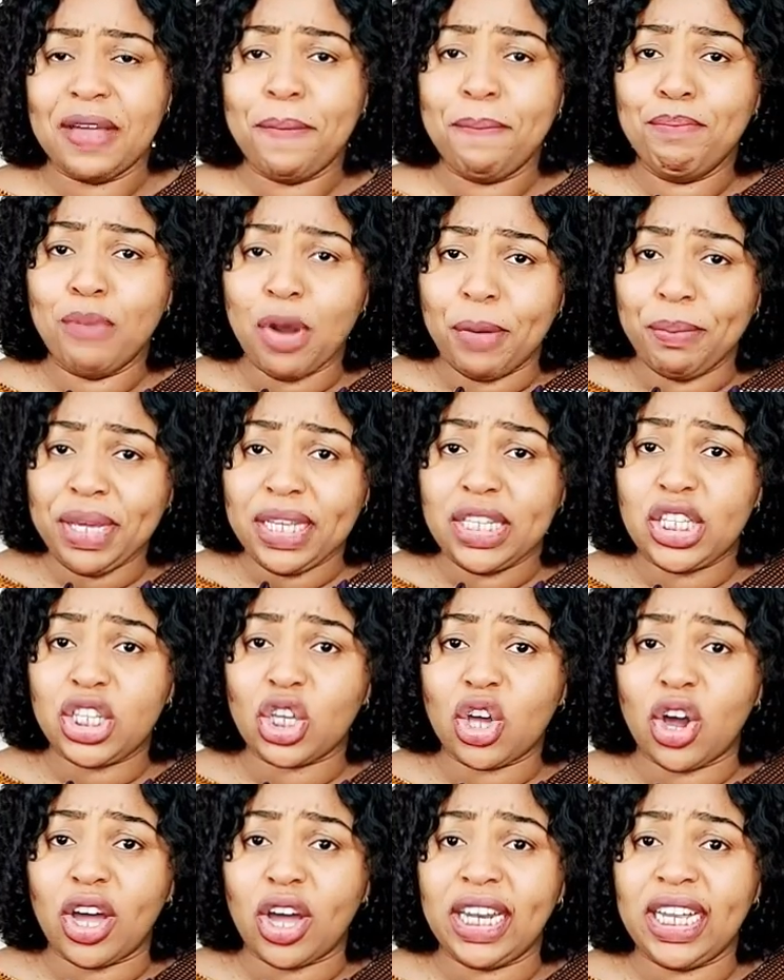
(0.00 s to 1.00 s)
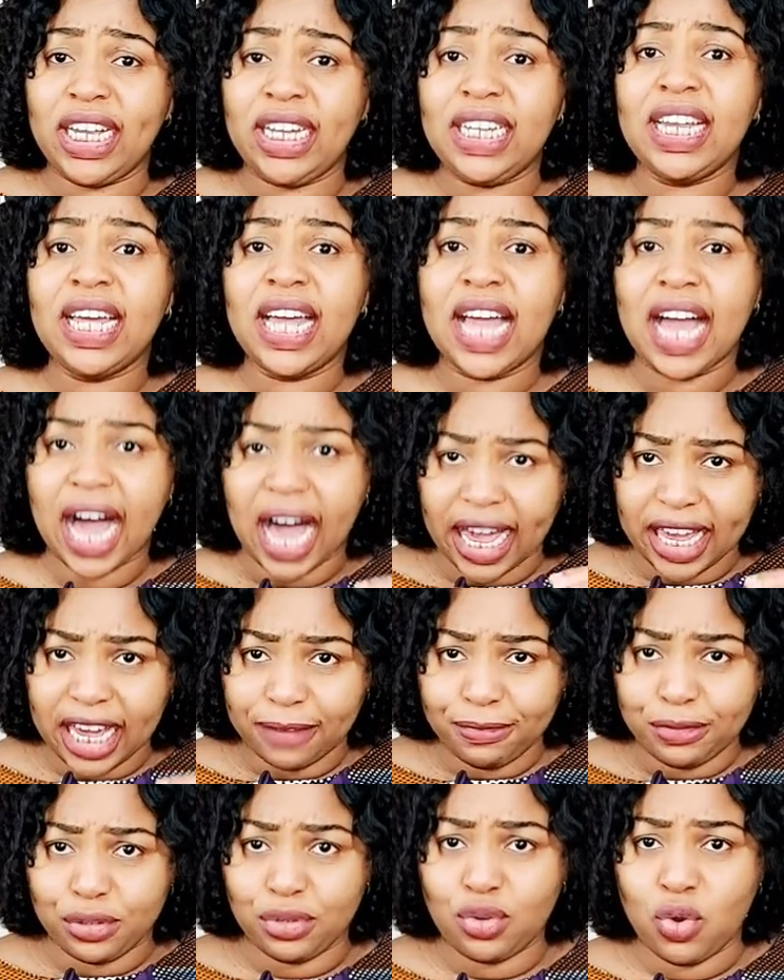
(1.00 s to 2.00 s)
Mommy's calling, I
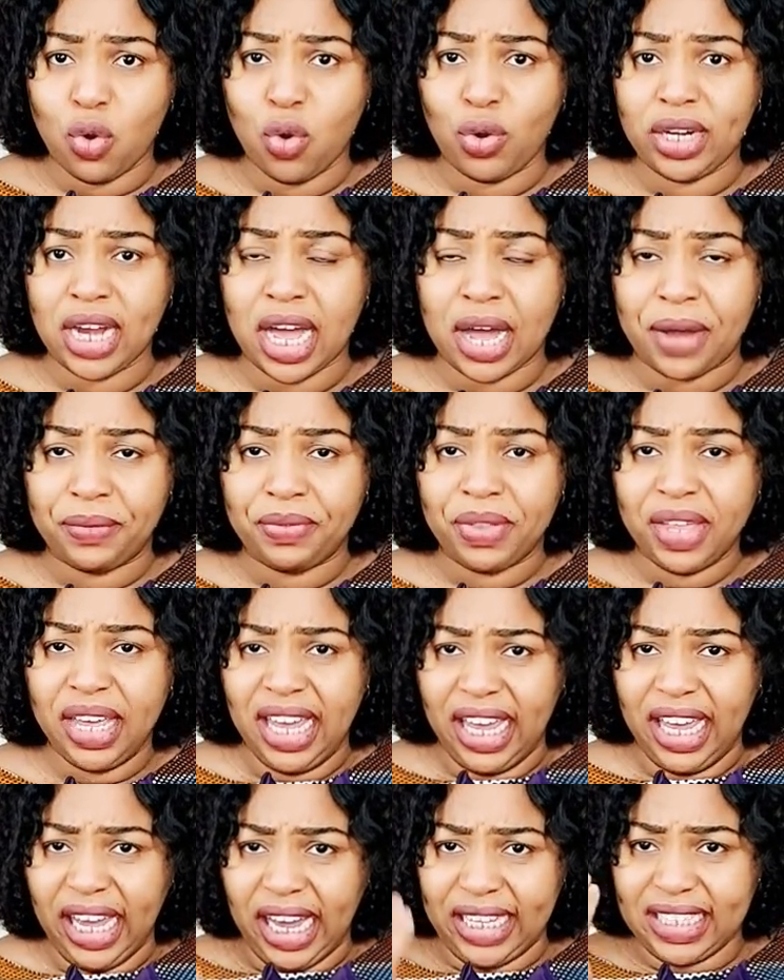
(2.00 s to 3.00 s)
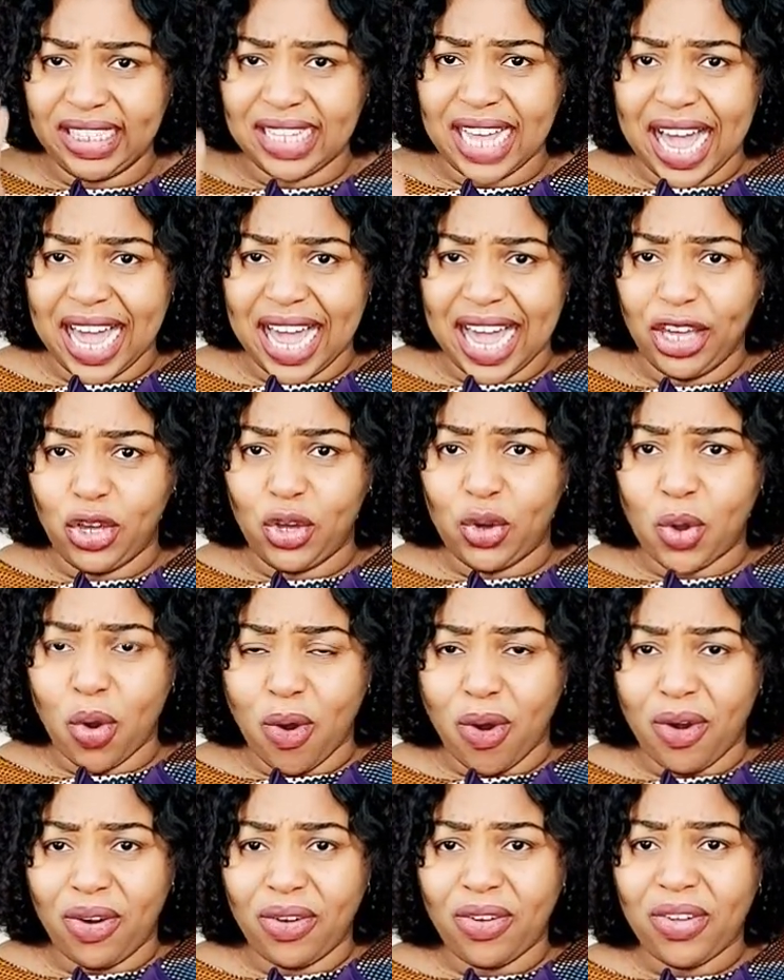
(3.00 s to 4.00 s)
have to go now. It's either I
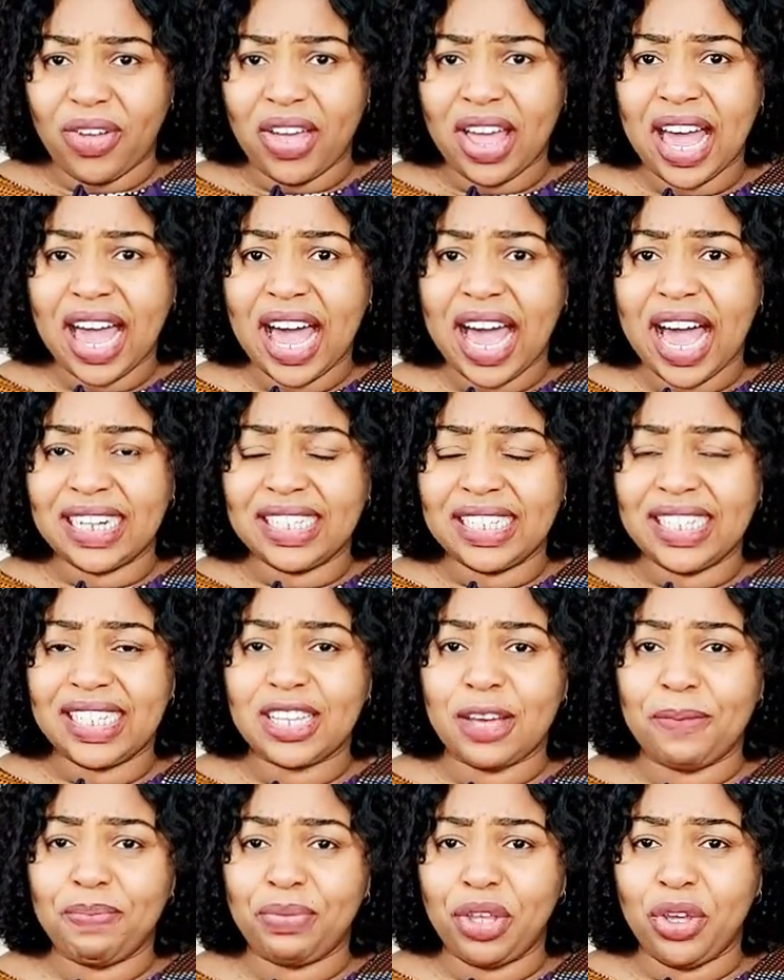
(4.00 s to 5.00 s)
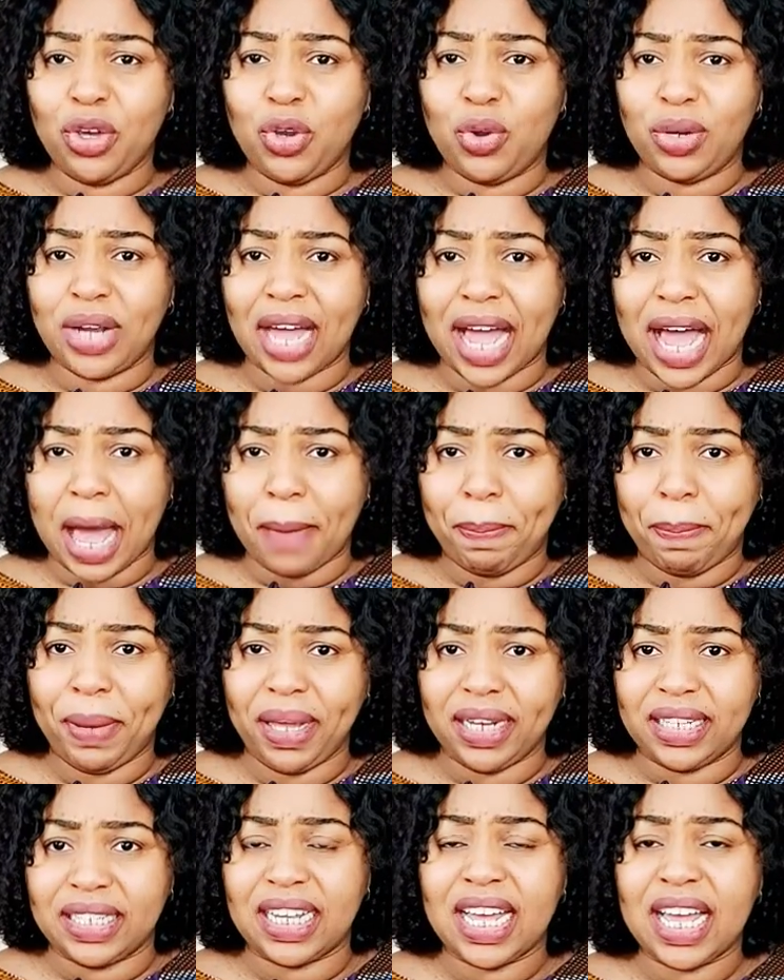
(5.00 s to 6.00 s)
go and something good
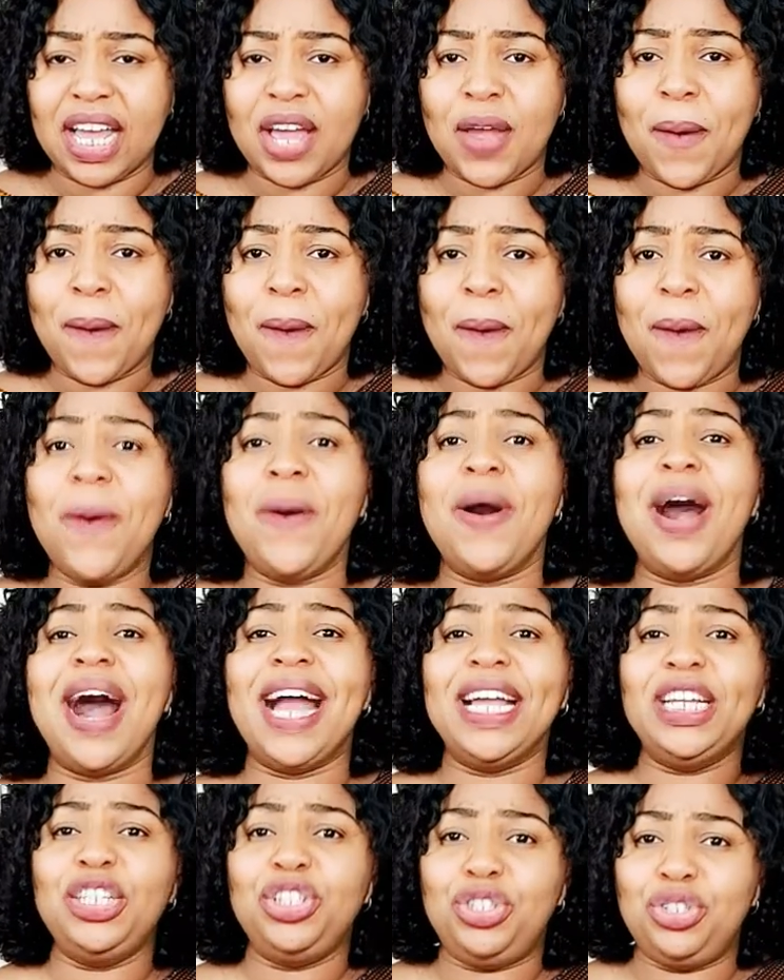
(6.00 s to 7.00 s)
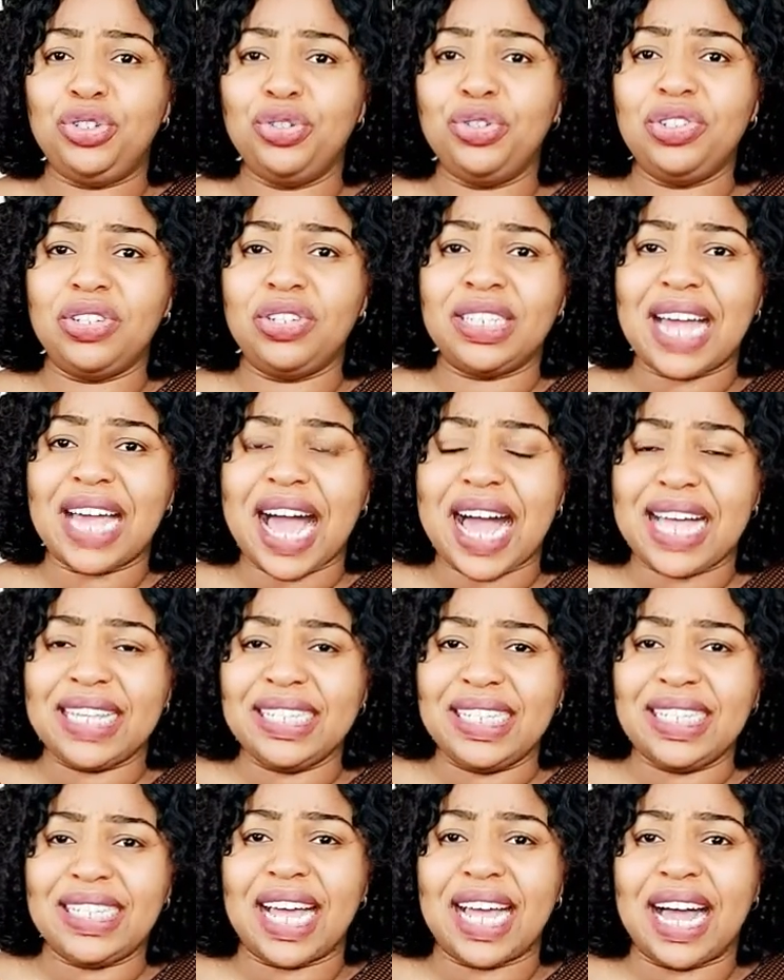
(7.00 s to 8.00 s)
happened, or I do not
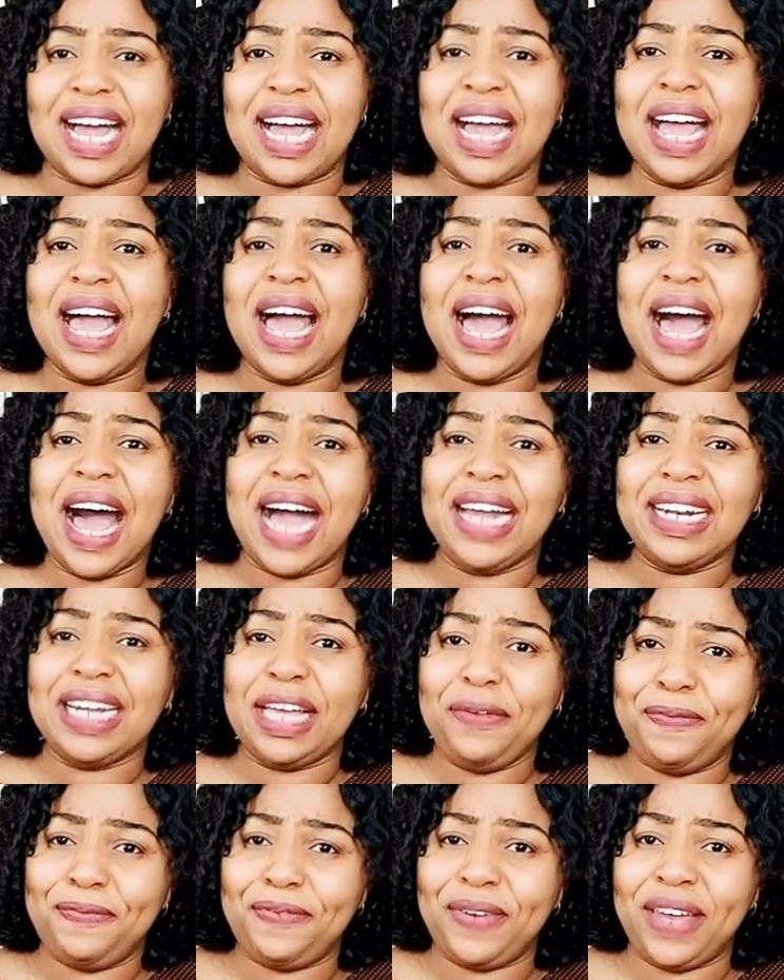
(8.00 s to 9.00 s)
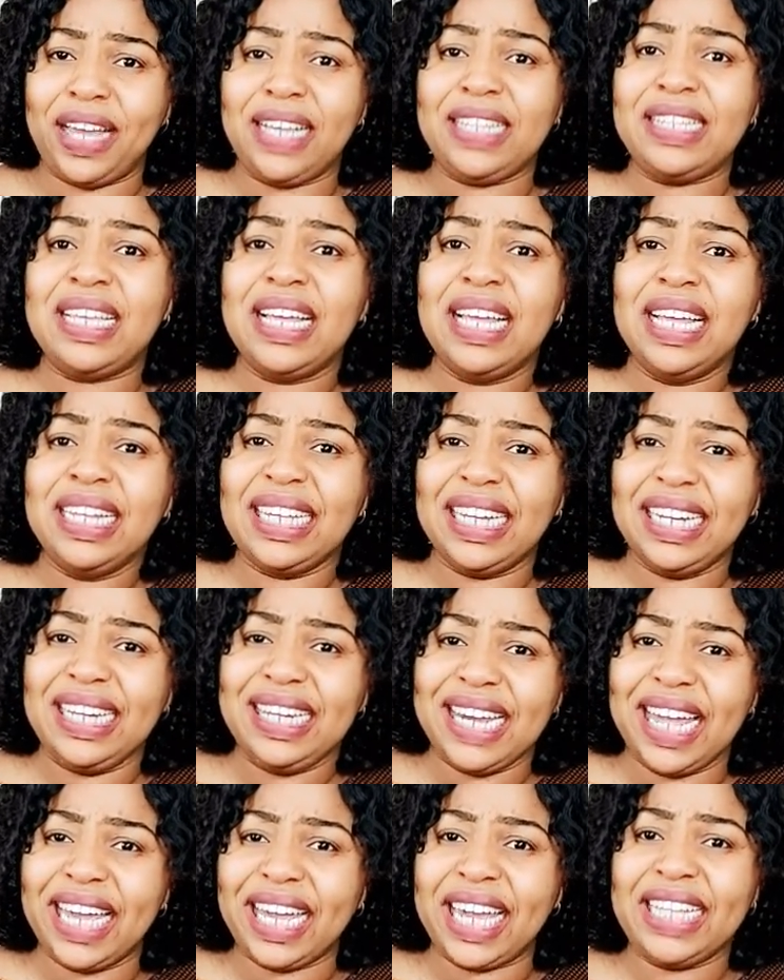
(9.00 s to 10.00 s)
answer and I face the
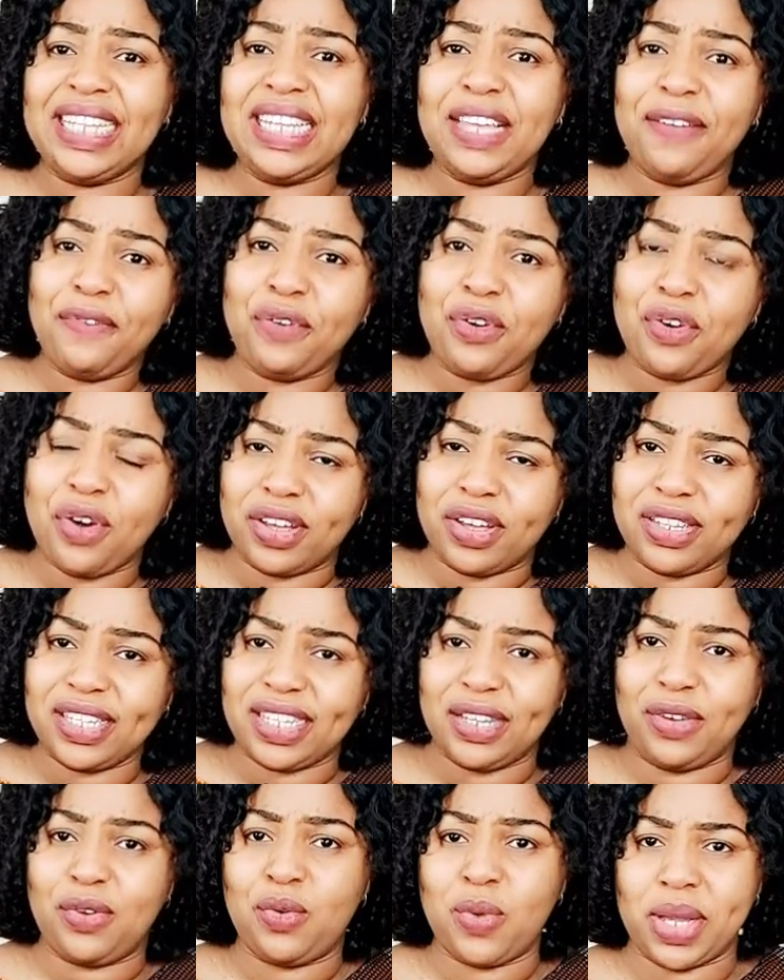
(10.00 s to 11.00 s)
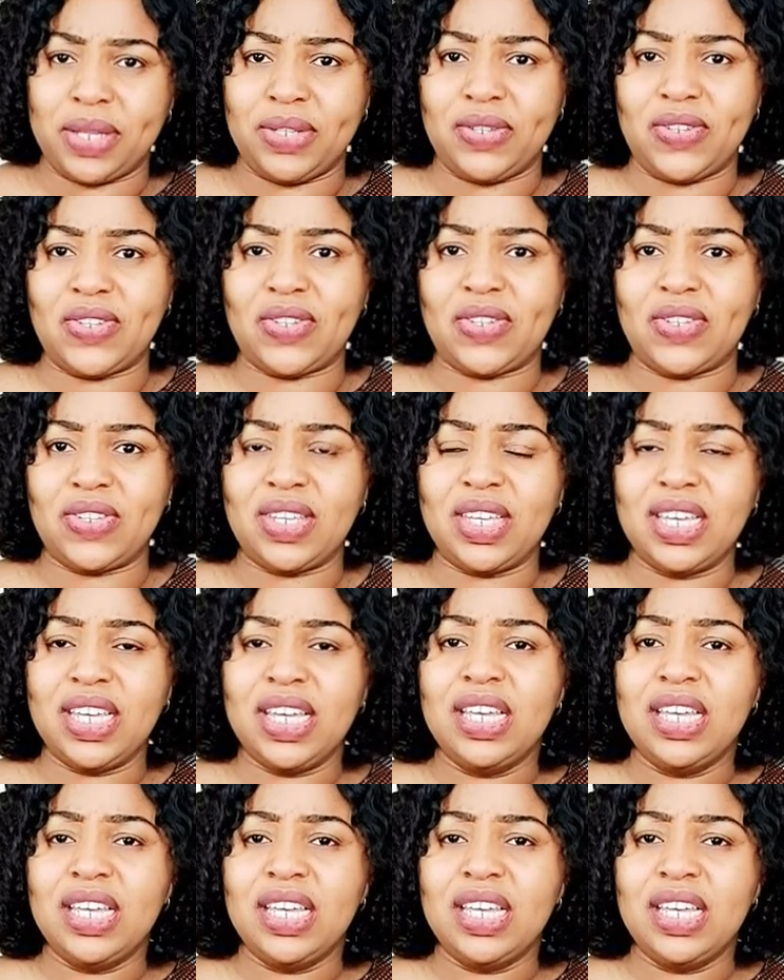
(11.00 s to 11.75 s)
negative consequence.